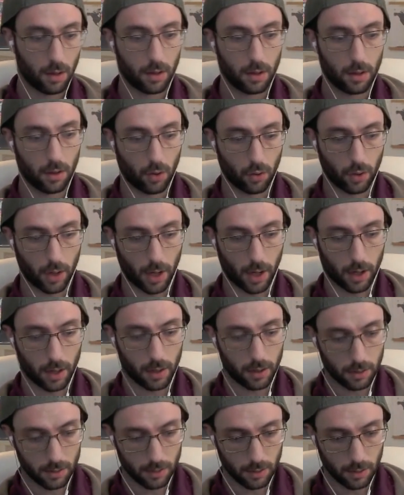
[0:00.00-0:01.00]
okay,
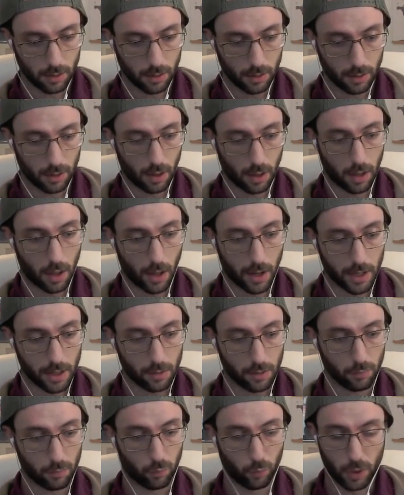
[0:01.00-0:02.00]
the knight,
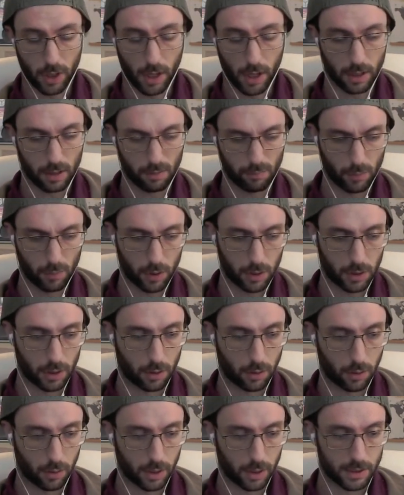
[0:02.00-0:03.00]
we gotta,
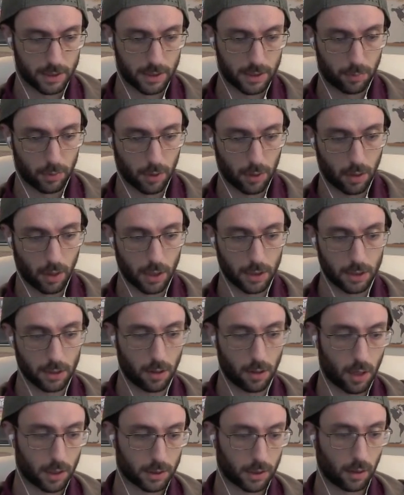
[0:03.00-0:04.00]
accept the knight's
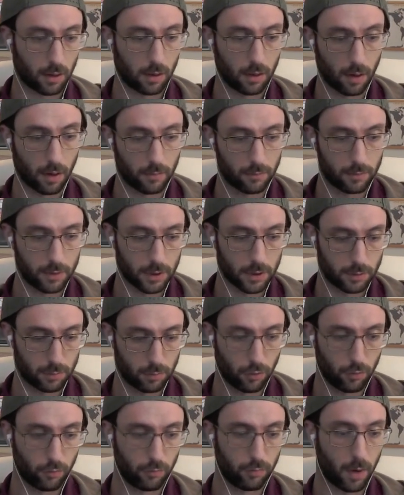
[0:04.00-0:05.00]
loss. I love this
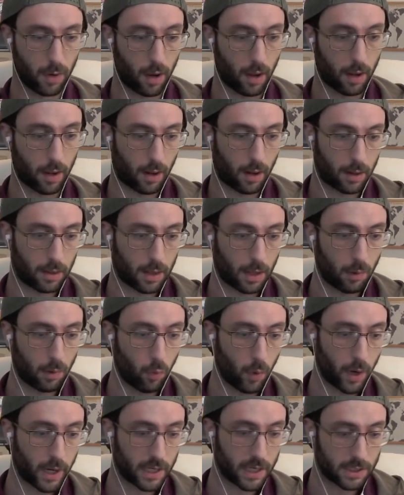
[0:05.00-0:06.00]
move, but I think
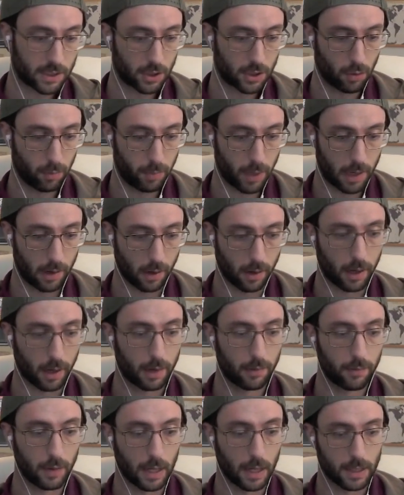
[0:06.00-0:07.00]
white is still better
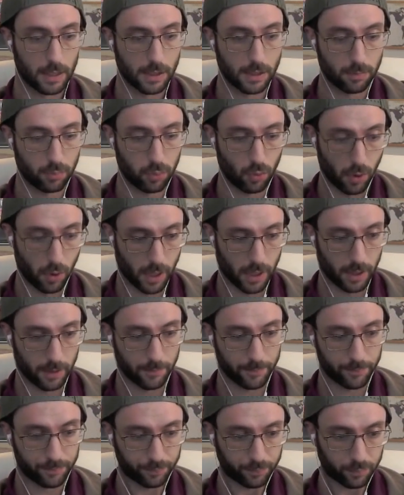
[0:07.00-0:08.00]
even at this point,
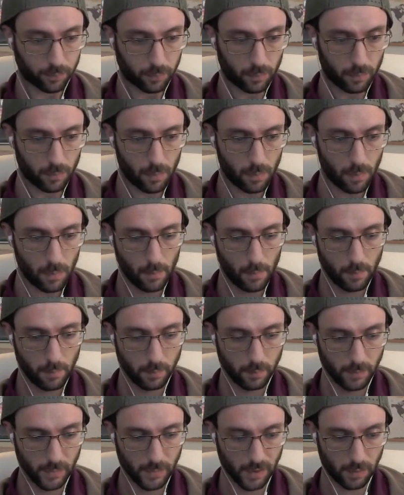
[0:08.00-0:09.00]

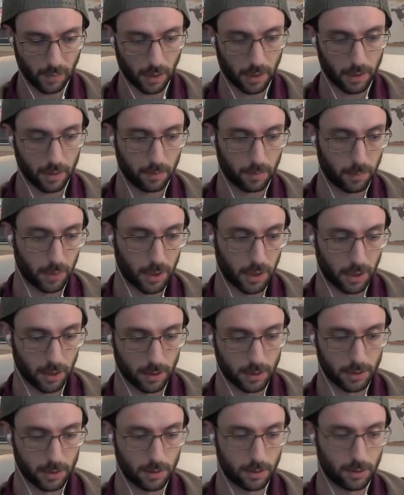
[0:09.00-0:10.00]
right?
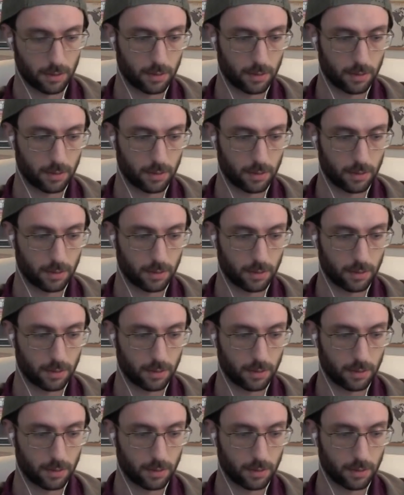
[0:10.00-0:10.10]
Because